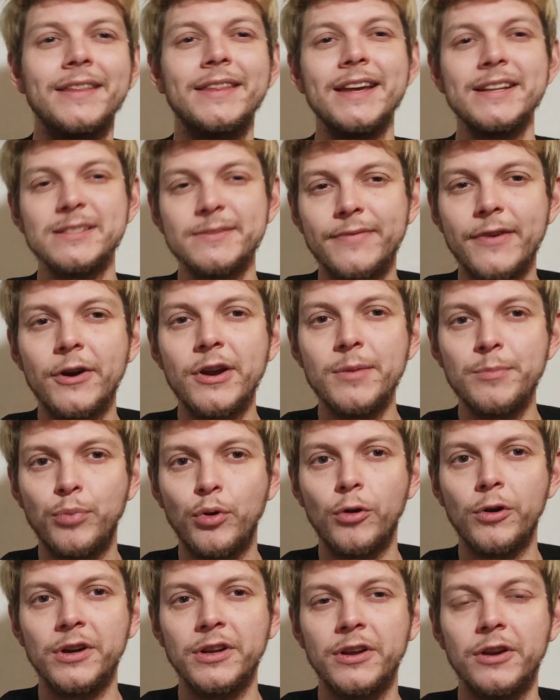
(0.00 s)
and that's very
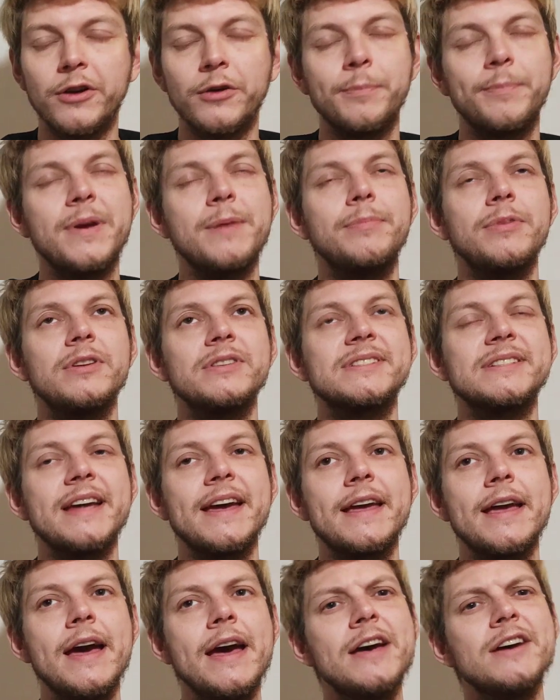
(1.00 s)
important, you know, people
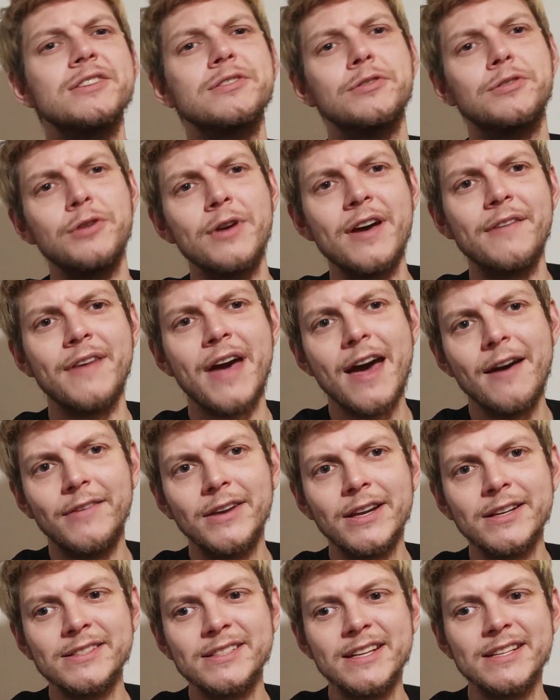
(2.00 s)
say, so do you have
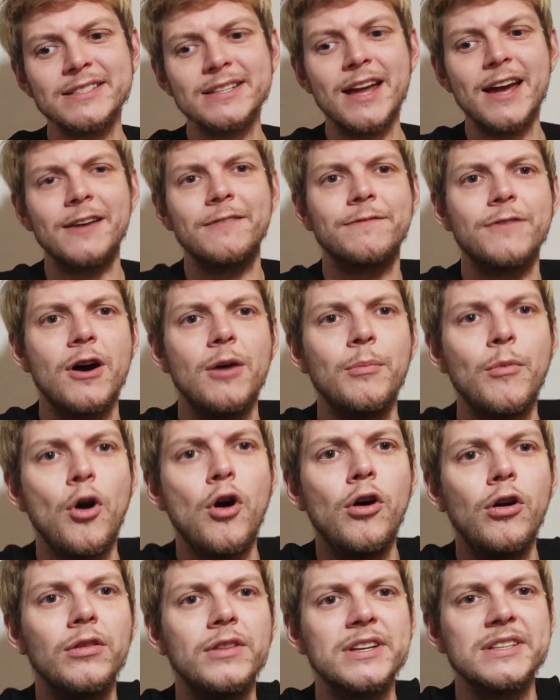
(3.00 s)
evidences, like, from
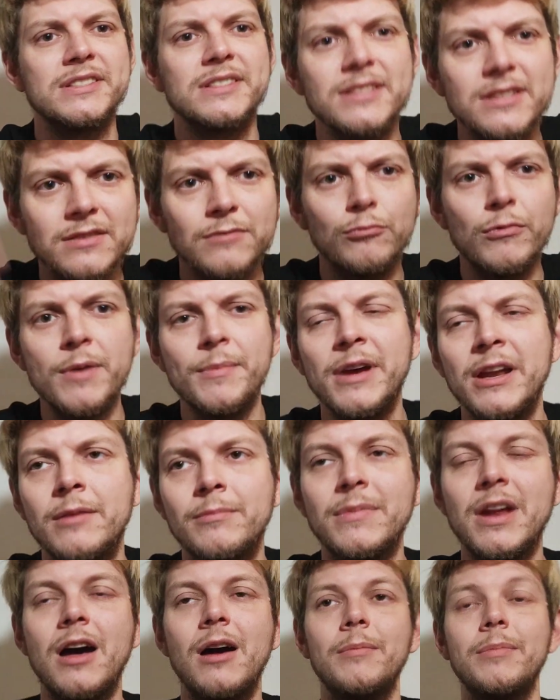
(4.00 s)
all this women
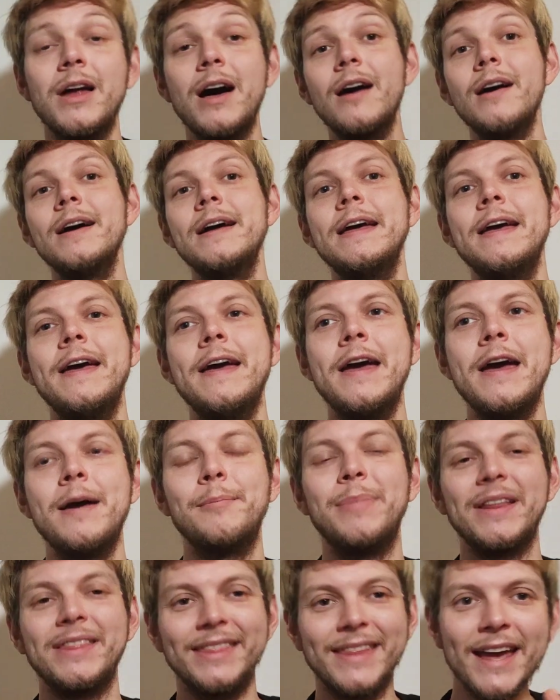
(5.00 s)
and blah, blah?
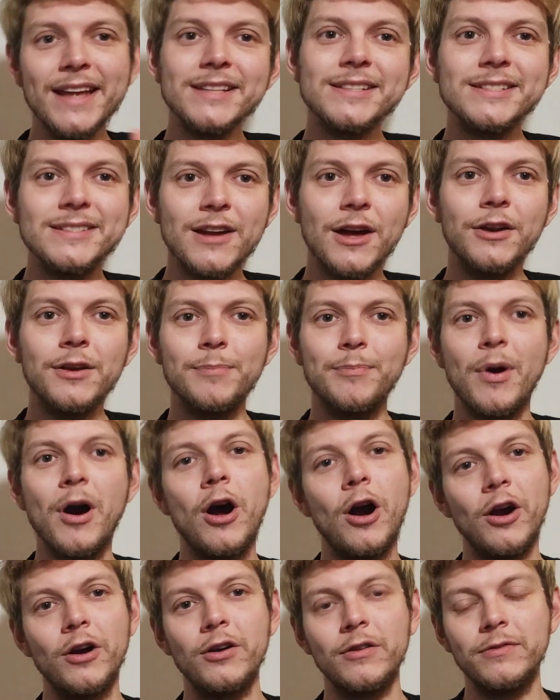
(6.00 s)
But that's not a
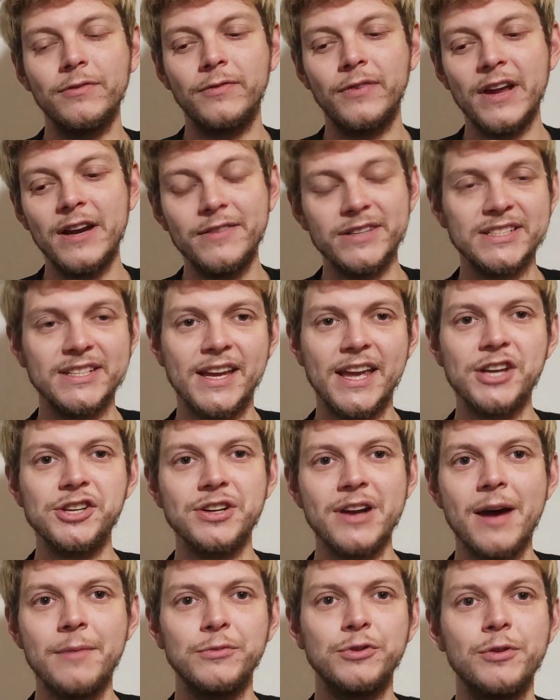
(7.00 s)
part of
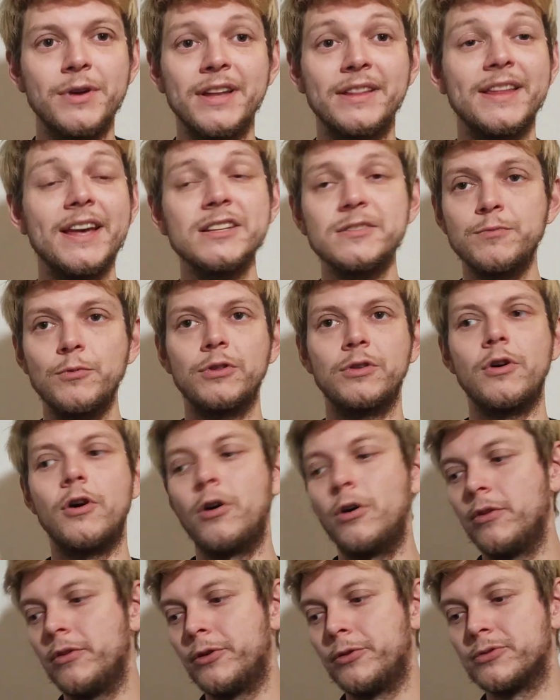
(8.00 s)
investigation I'm doing. That's what
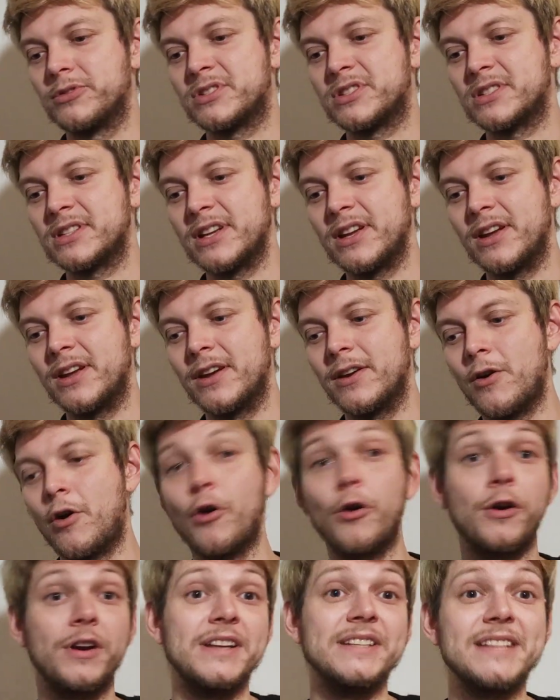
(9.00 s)
all those
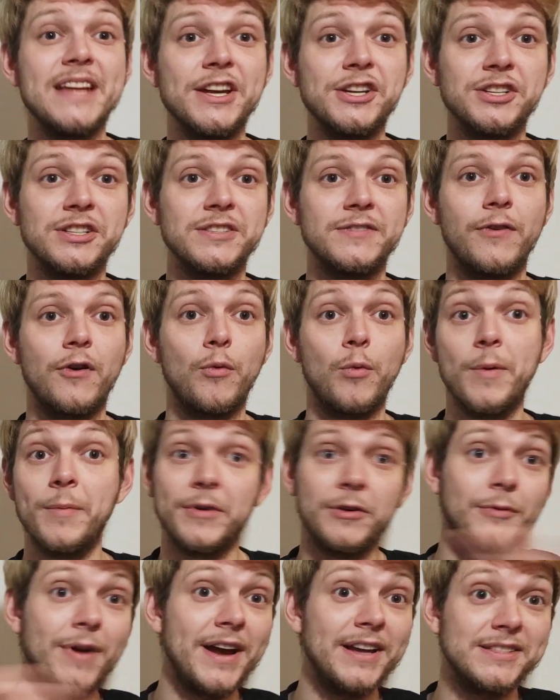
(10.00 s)
organizations for
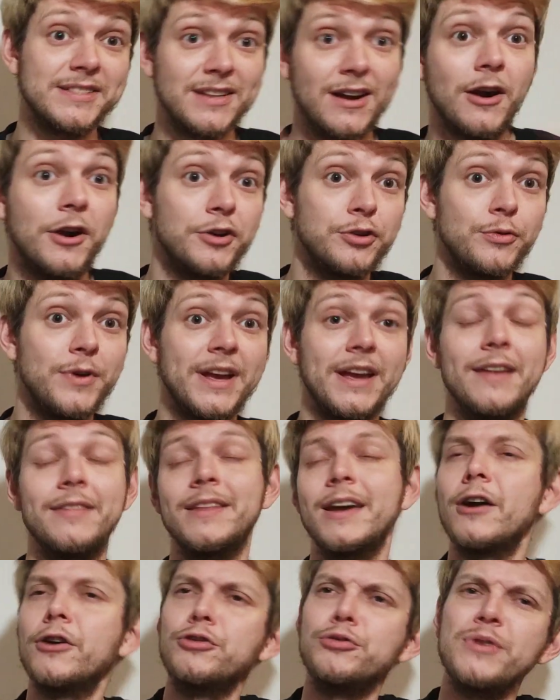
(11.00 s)
women rights are doing,
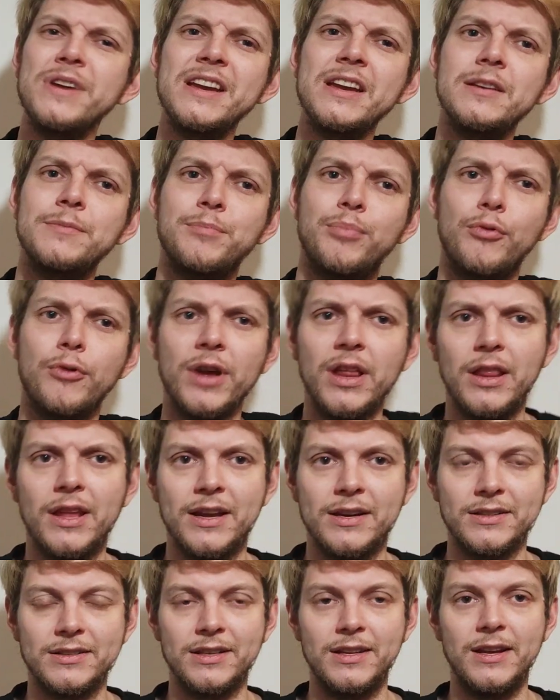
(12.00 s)
and they are doing it
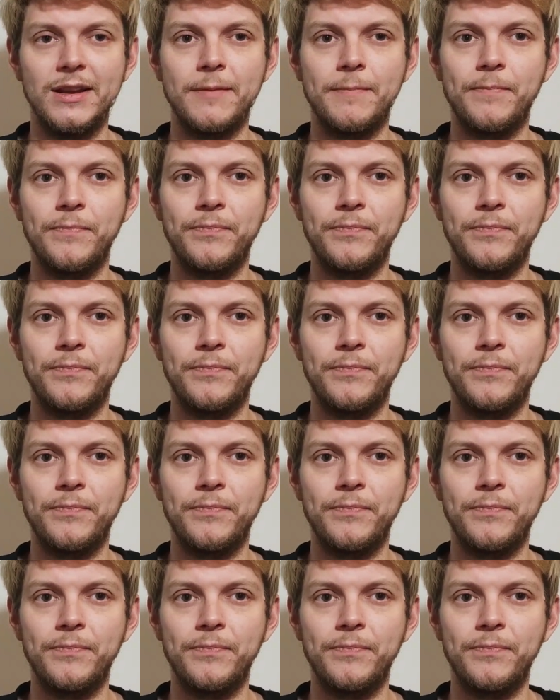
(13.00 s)
brilliantly.